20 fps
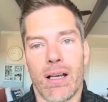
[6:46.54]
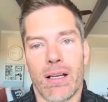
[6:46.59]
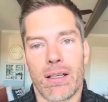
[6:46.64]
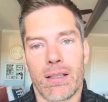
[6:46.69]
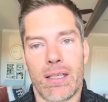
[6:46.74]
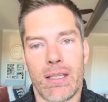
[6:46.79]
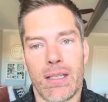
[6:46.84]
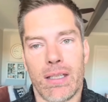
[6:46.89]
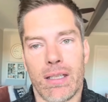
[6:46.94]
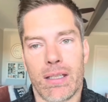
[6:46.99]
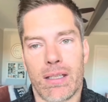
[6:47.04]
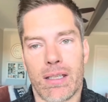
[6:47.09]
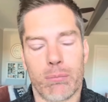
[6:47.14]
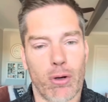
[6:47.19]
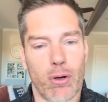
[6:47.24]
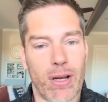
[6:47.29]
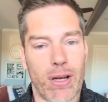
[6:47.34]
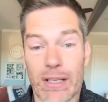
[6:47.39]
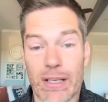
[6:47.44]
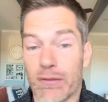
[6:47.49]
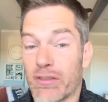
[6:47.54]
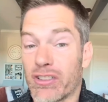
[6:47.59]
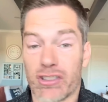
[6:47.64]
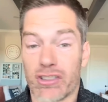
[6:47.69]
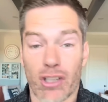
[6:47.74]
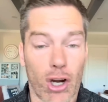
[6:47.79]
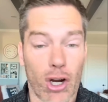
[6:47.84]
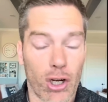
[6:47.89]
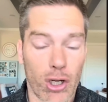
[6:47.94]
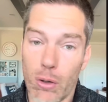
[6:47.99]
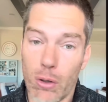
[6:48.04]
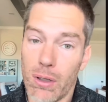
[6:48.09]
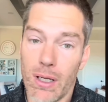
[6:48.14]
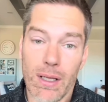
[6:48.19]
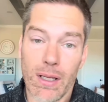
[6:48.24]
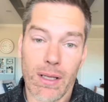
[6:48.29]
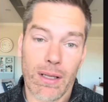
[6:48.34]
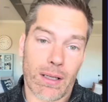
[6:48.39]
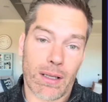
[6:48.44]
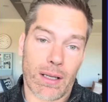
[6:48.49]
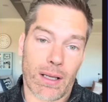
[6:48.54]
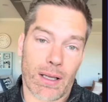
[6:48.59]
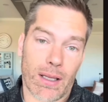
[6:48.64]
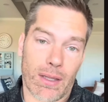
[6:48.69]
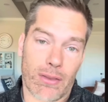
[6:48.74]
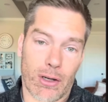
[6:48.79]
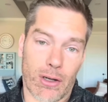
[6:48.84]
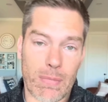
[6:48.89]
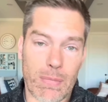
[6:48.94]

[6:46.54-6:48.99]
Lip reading: He can pray out of sorrow. There